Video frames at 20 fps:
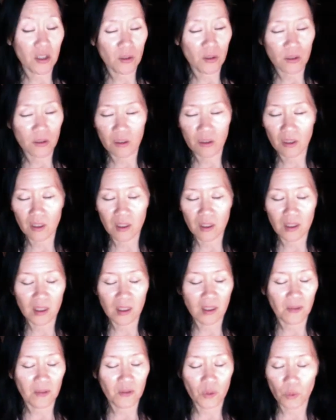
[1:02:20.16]
you're not going to
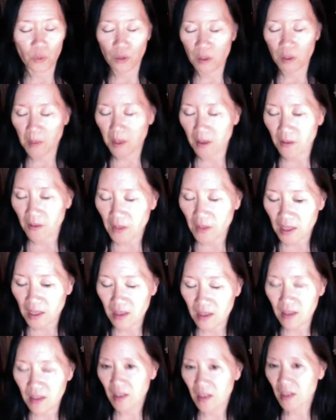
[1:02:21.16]
have to worry about a
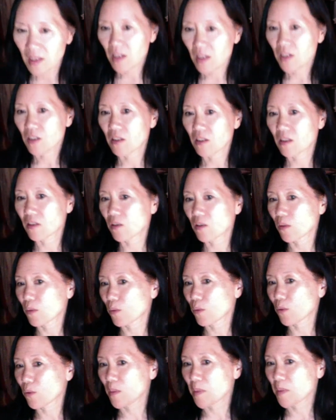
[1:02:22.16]
thing.
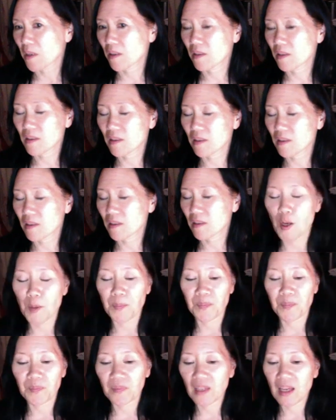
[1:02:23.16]
Don't worry about
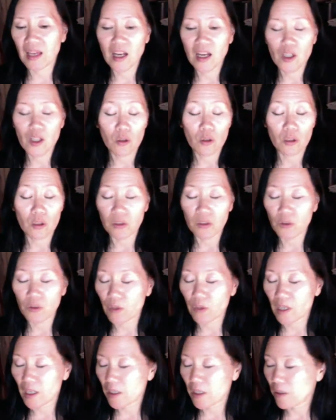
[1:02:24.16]
how you look
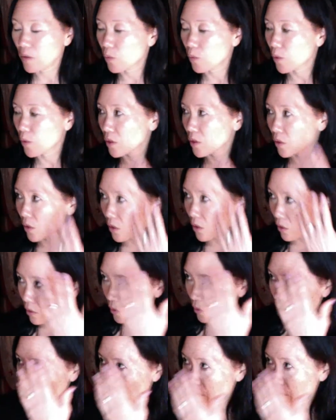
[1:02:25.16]
or
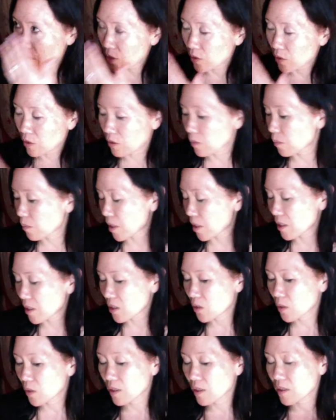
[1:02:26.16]
what your body's
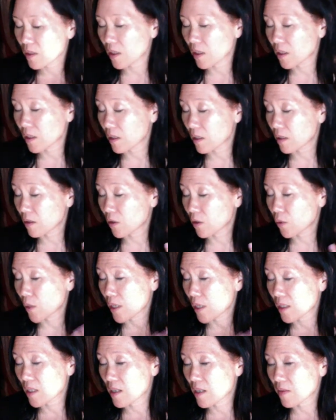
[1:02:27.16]
doing, because I'm going to
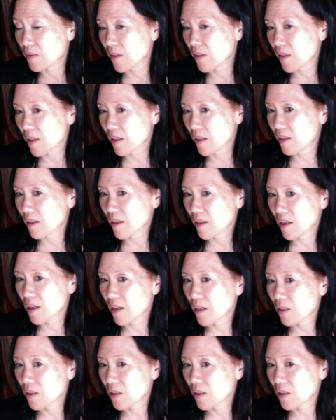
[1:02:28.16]
direct everything. And